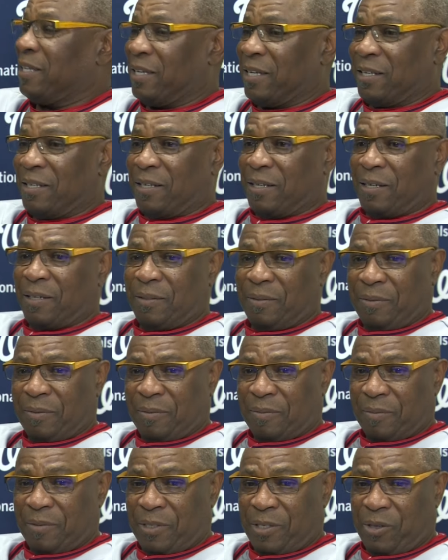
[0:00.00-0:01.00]
and
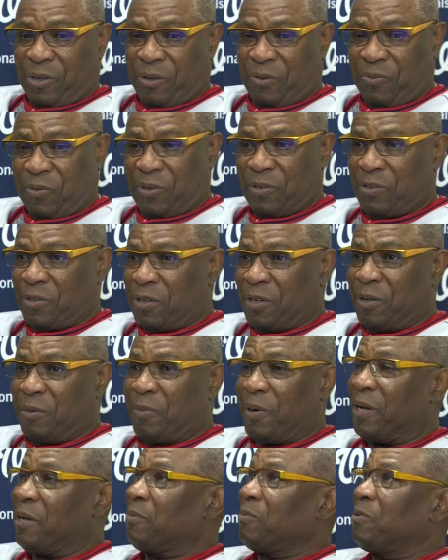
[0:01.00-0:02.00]
he feels good
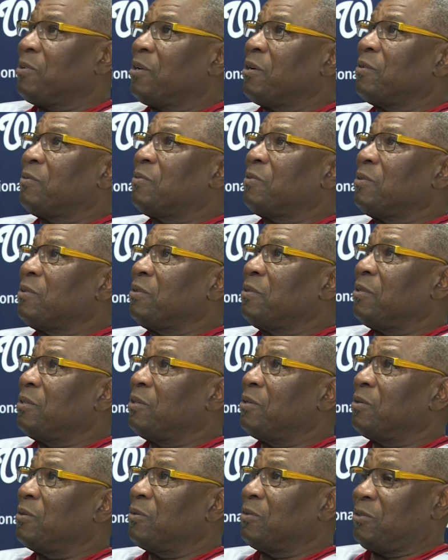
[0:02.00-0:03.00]
about himself.
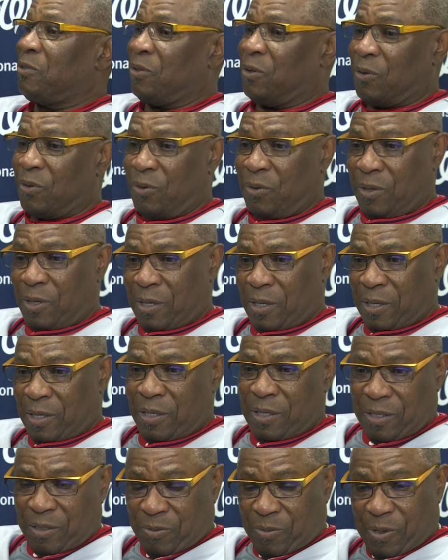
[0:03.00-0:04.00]
You know, so
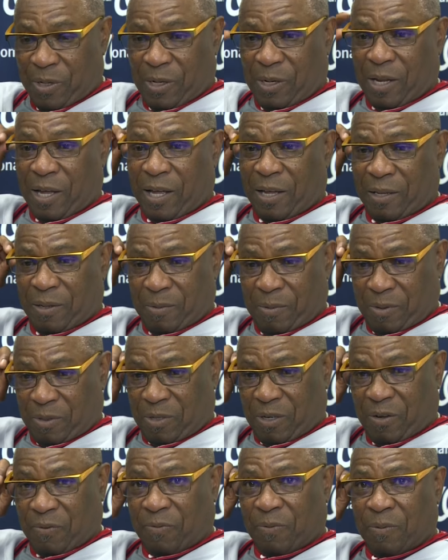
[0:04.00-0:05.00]
been a
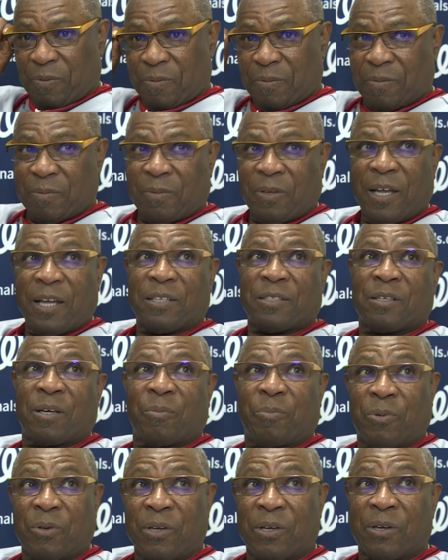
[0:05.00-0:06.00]
tough last
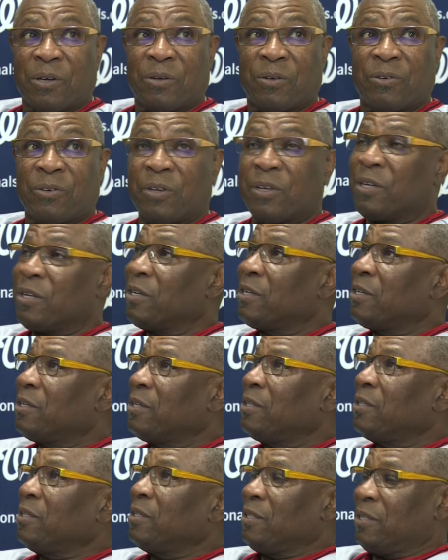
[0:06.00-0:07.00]
couple of years,
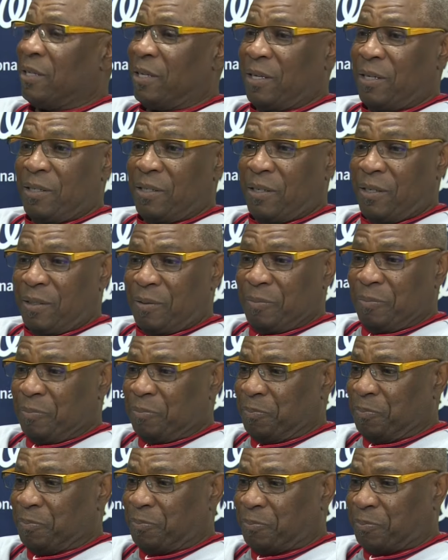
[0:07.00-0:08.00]
and
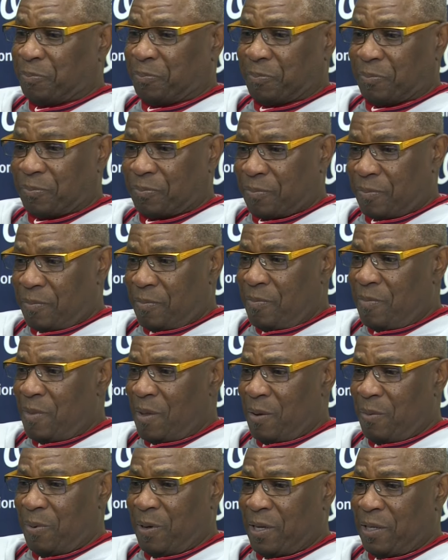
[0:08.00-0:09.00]

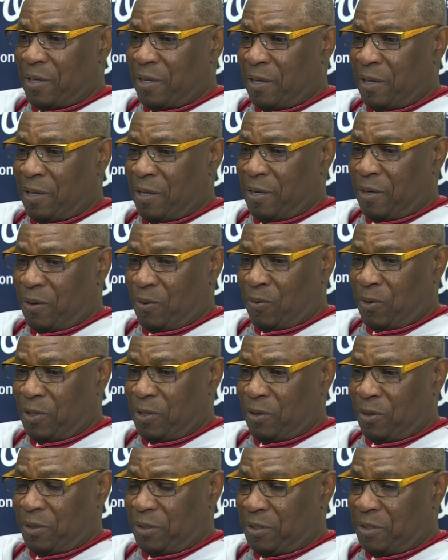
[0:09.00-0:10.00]
it
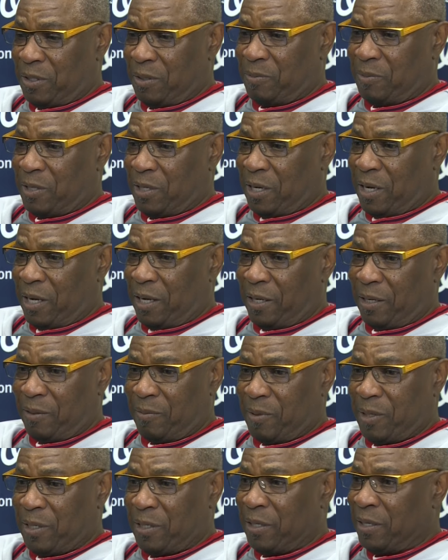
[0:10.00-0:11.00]
wasn't only Zim tonight.
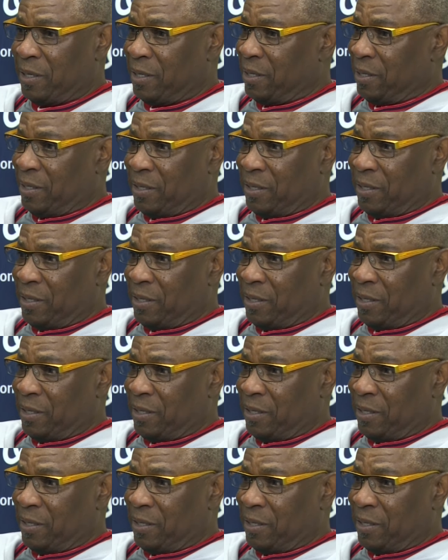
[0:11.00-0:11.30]
I mean,